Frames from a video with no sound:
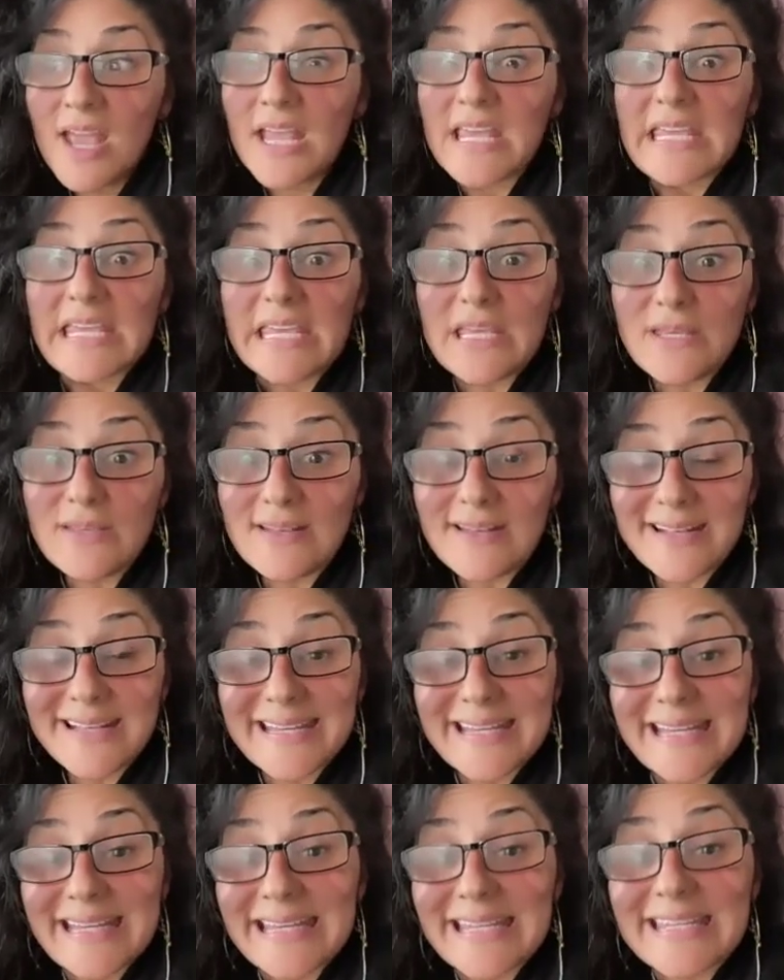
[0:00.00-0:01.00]
he
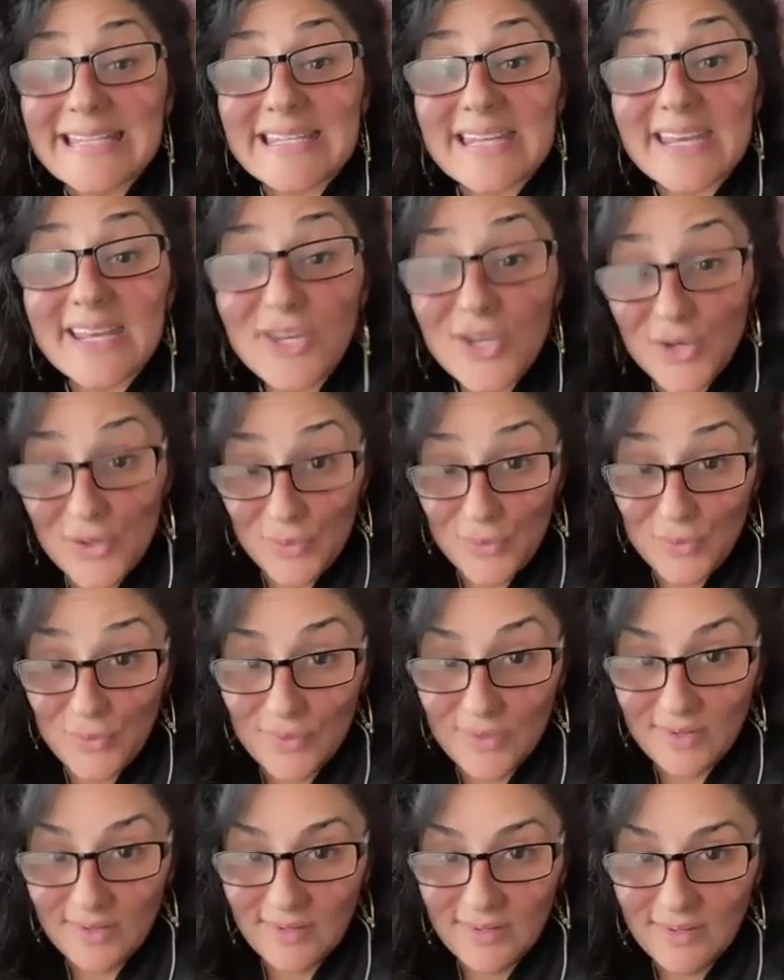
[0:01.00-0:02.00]

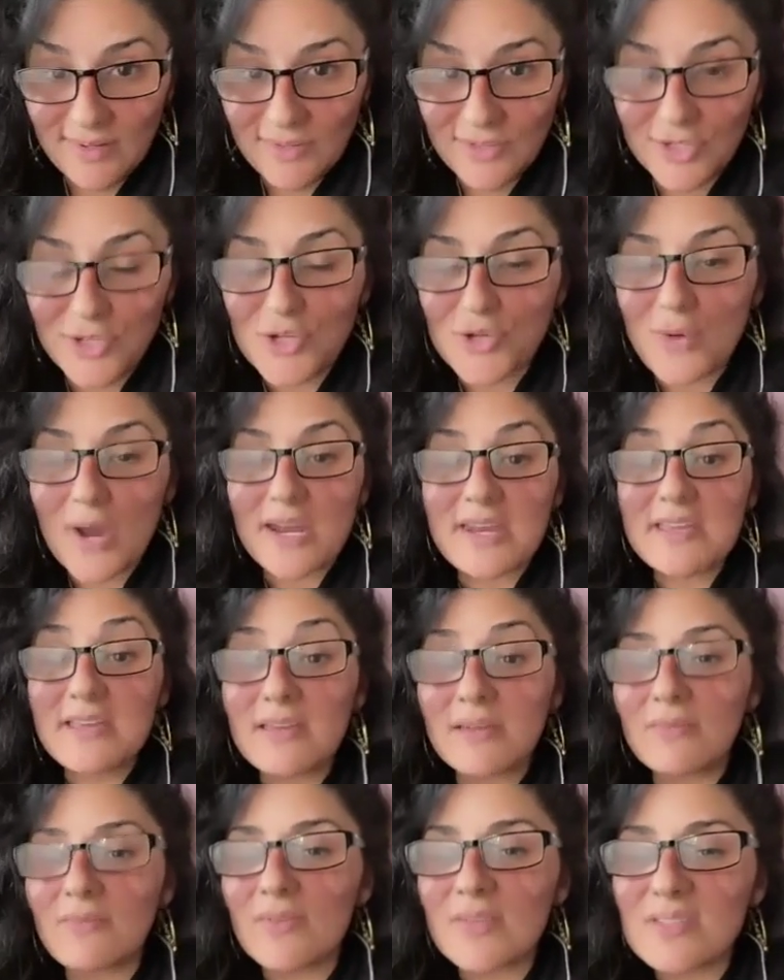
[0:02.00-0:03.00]
continued to try to
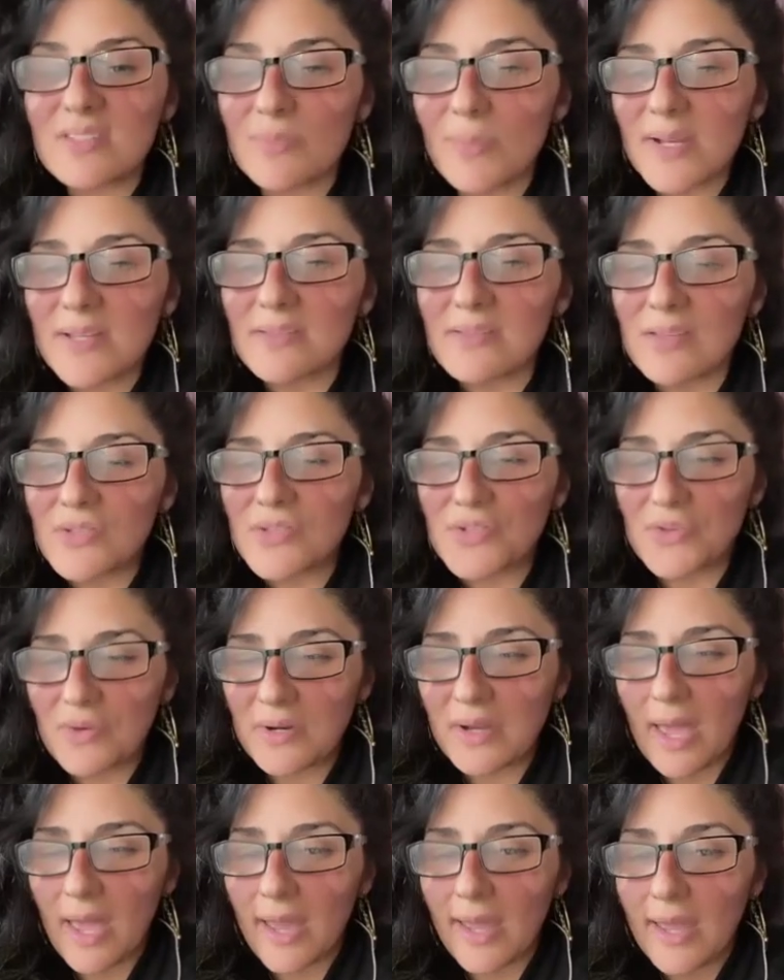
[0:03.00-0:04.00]
convince my sister
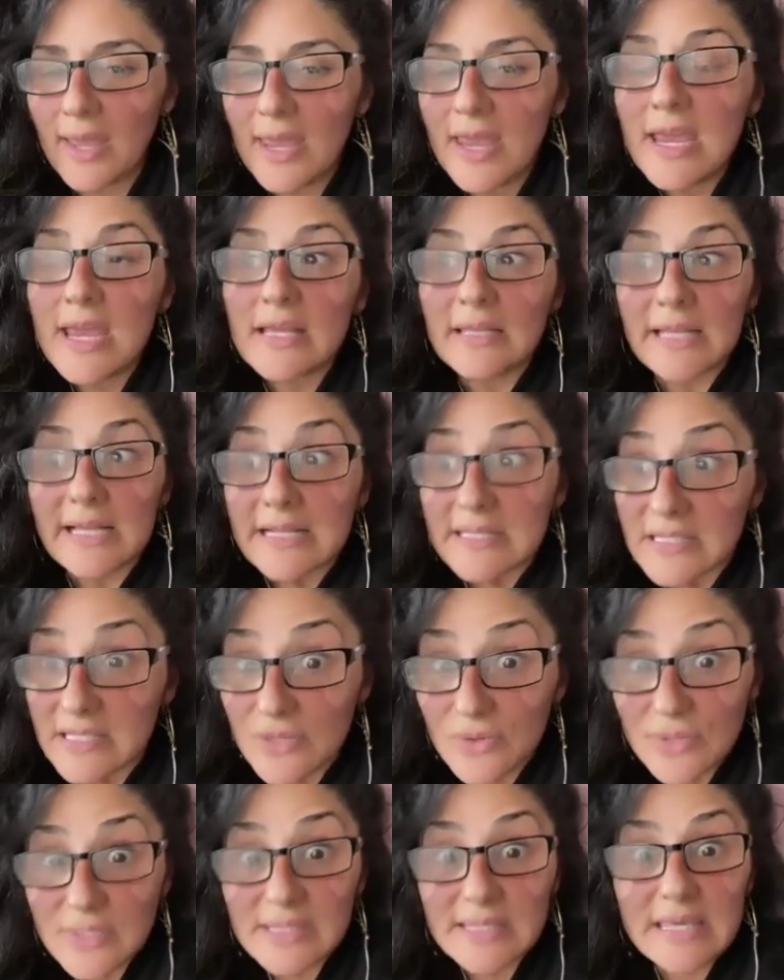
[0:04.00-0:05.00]
and I, like,
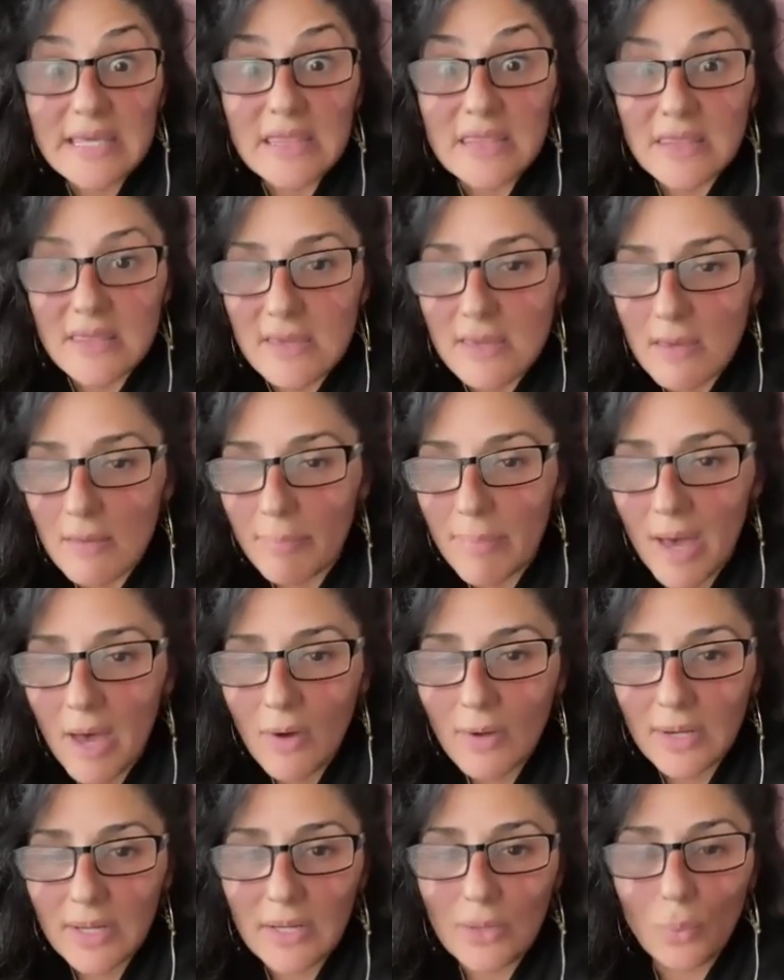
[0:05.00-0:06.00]
seriously, think
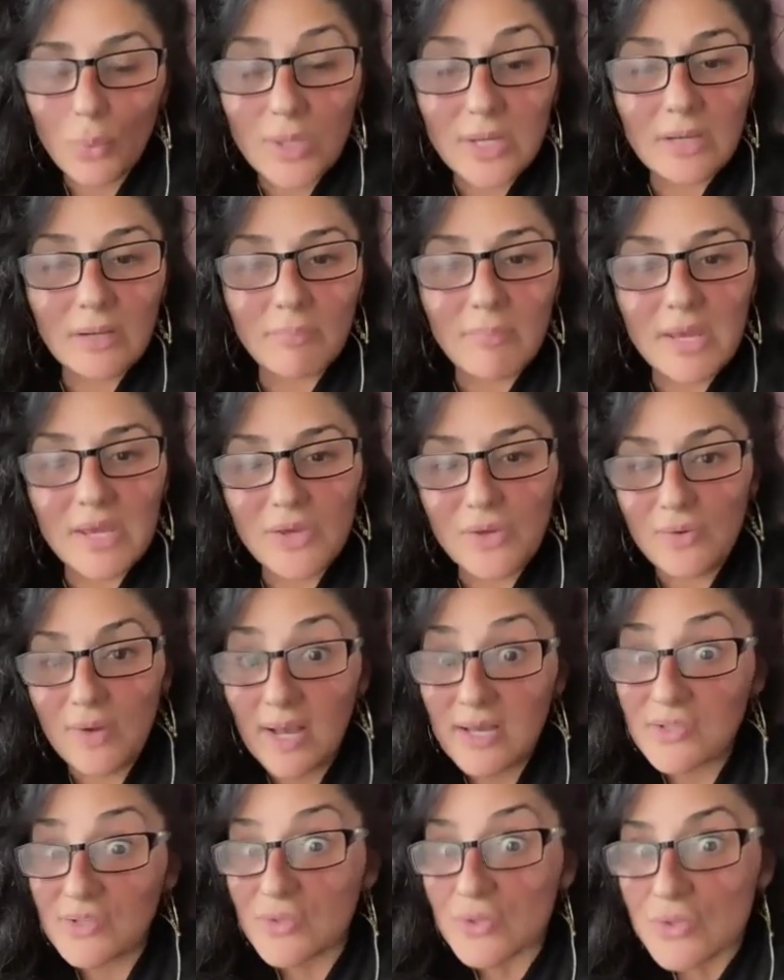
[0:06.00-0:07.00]
about it. We can make you
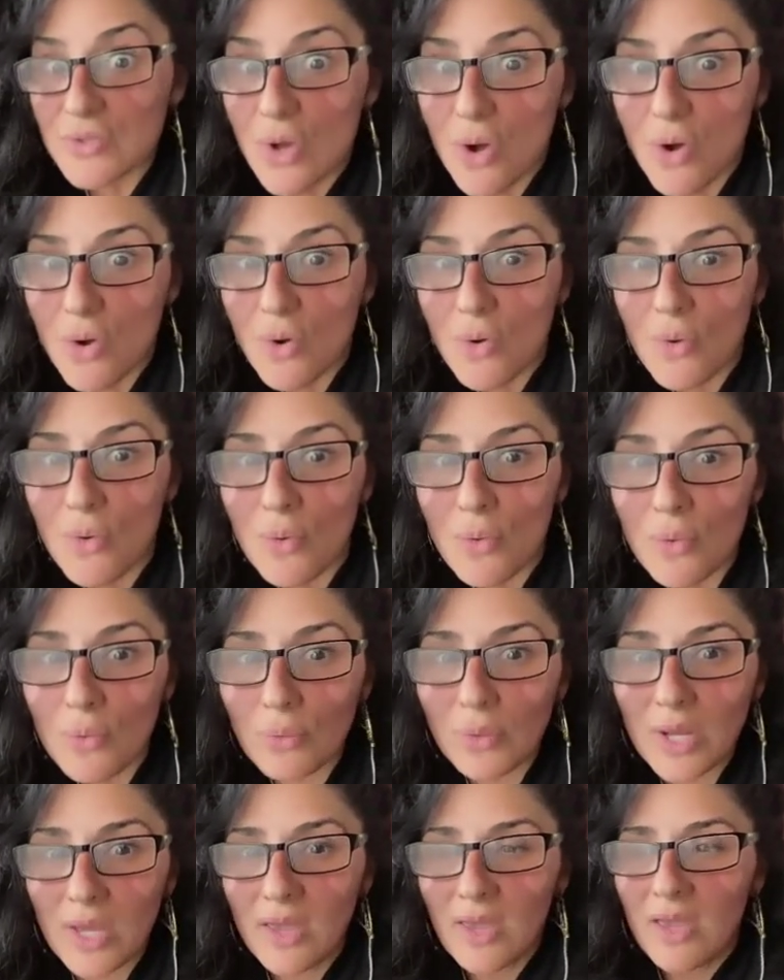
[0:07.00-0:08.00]
guys
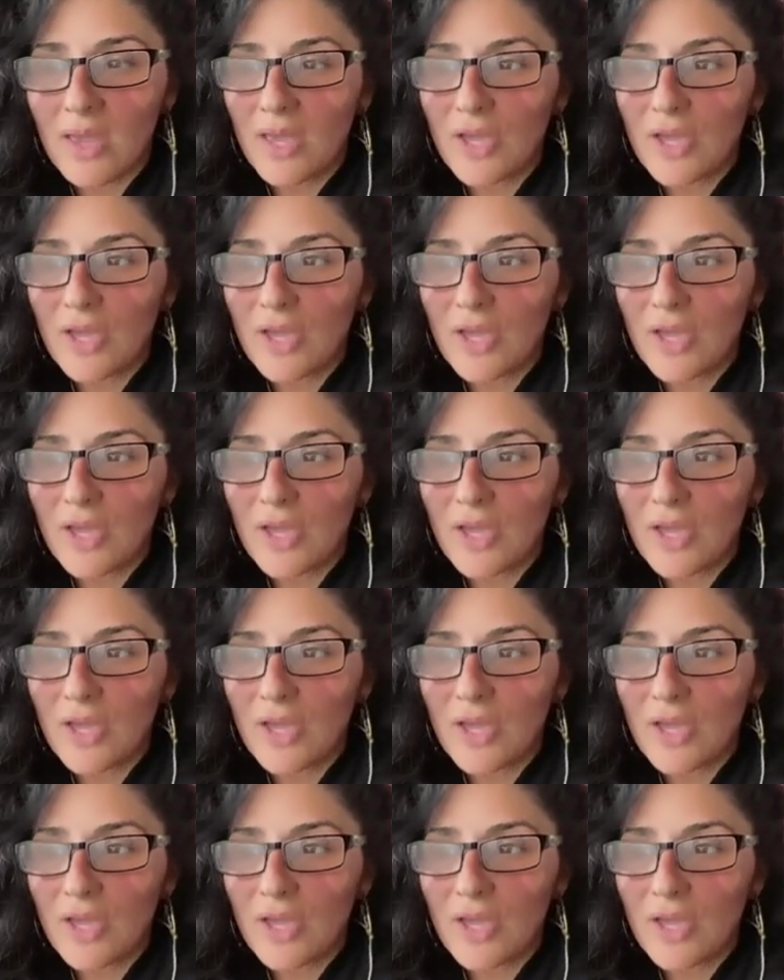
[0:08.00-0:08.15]
known.